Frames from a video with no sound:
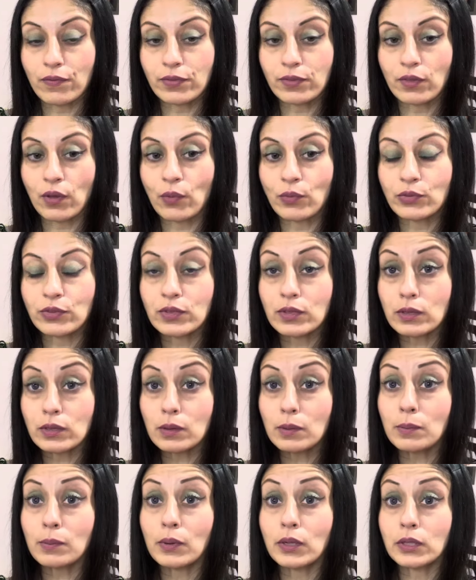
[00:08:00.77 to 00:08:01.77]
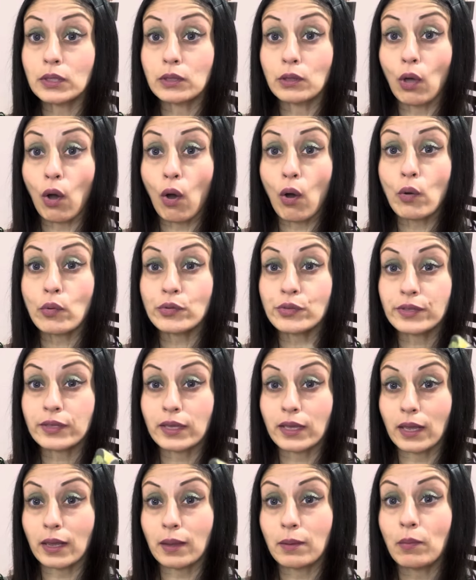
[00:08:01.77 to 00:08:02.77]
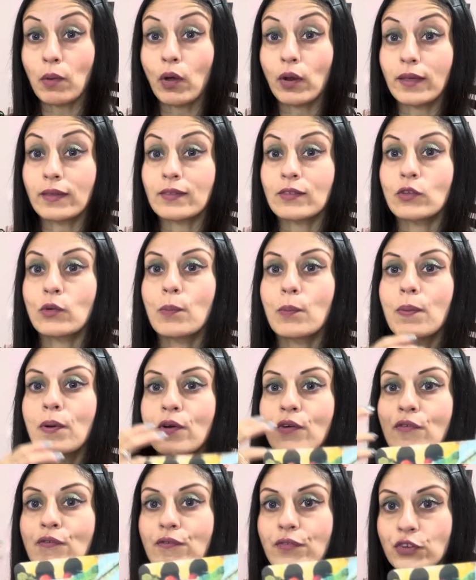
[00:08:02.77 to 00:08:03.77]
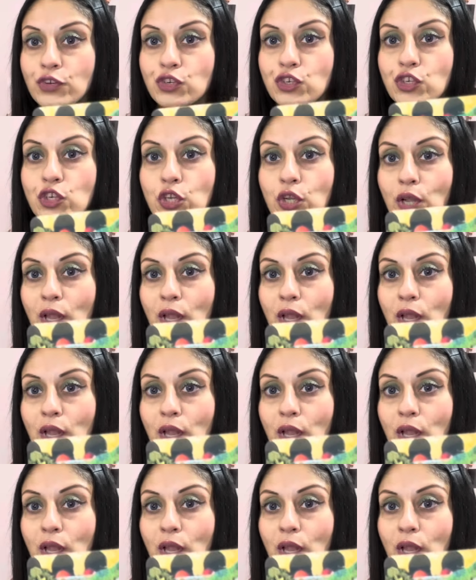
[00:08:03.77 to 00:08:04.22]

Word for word: So Sumbul knows him on a superficial